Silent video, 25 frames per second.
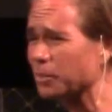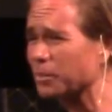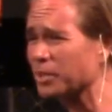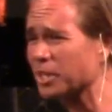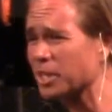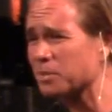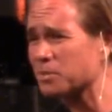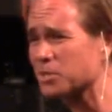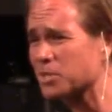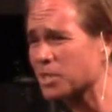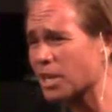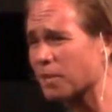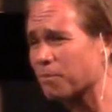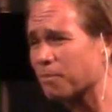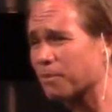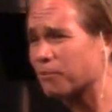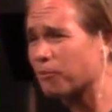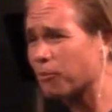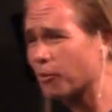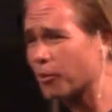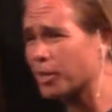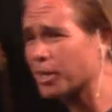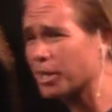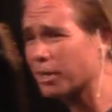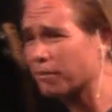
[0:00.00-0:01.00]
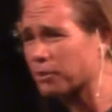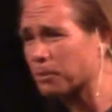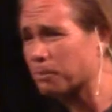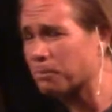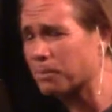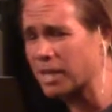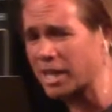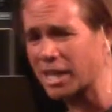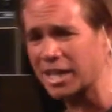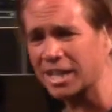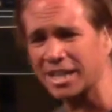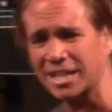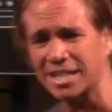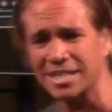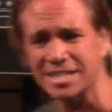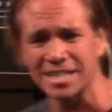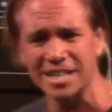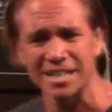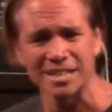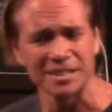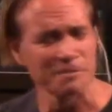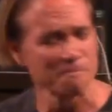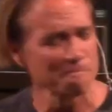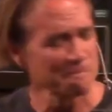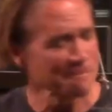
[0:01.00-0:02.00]
bit himself. Before he left the planet, he
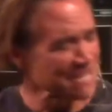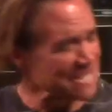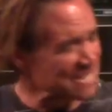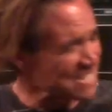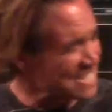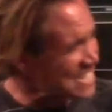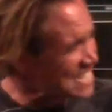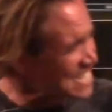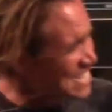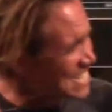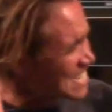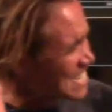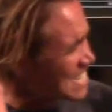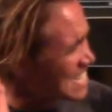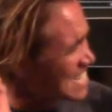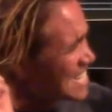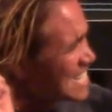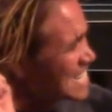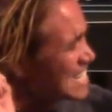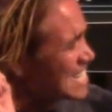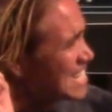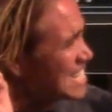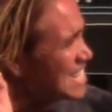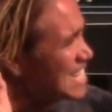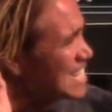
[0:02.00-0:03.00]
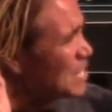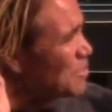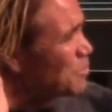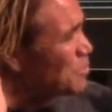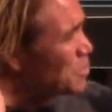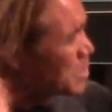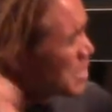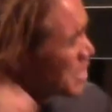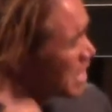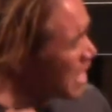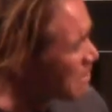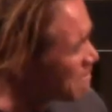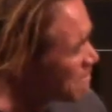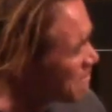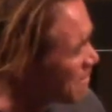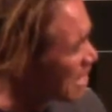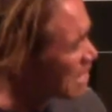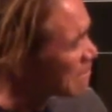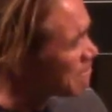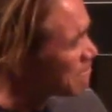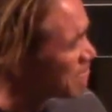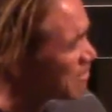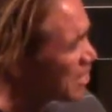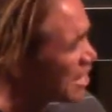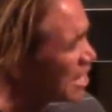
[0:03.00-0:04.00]
said, Will I
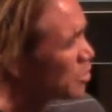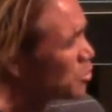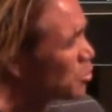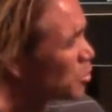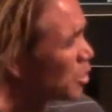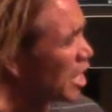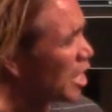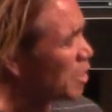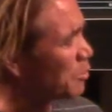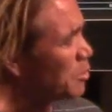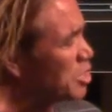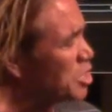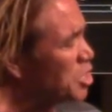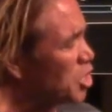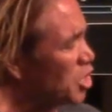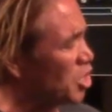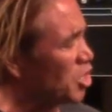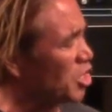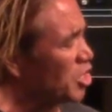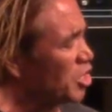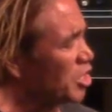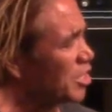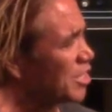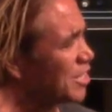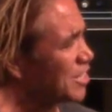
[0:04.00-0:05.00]
find faith when I return?